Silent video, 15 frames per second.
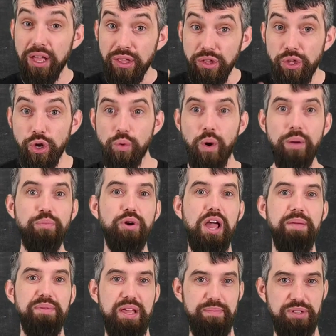u1
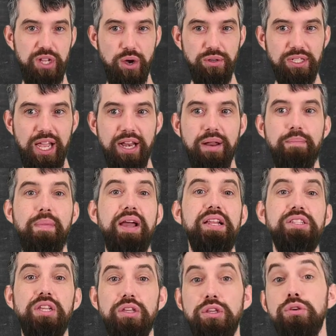prime times cosine
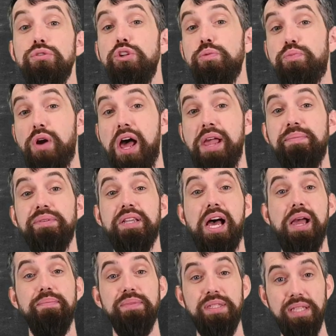minus u2 prime
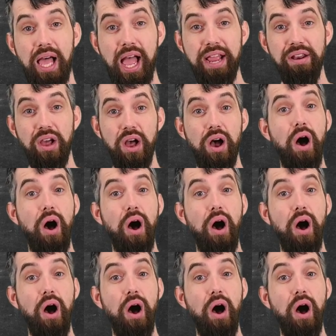times sine,